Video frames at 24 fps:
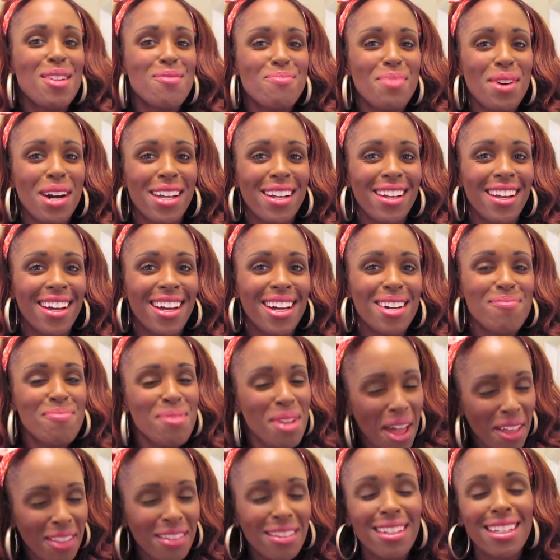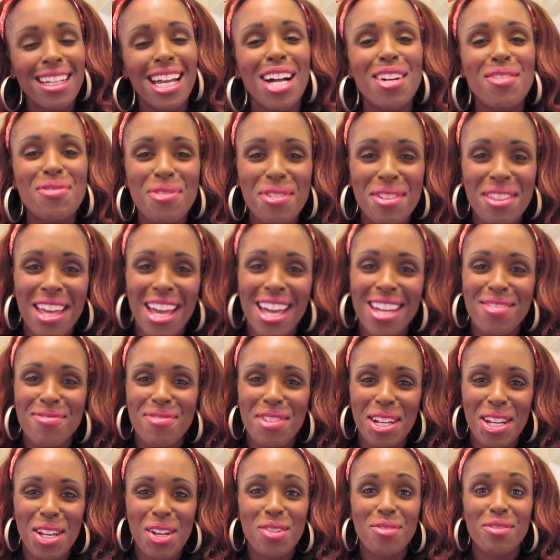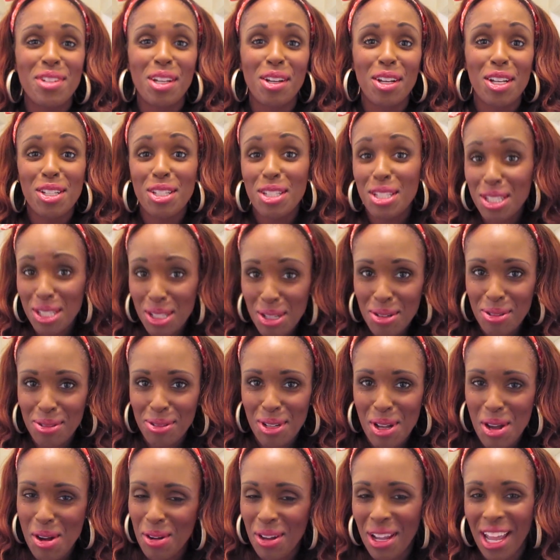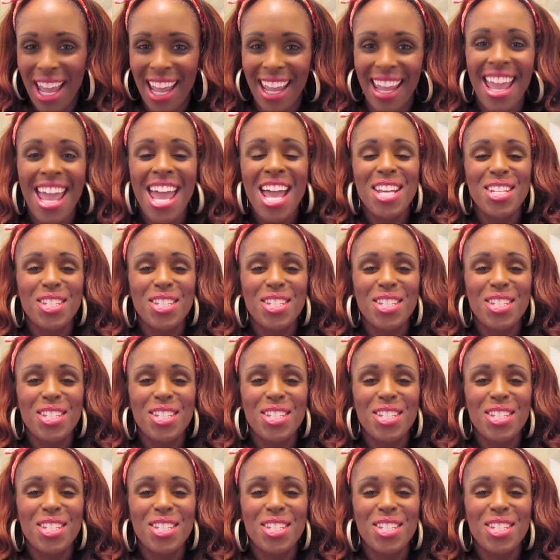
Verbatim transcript: but be on the lookout for that video very soon, okay?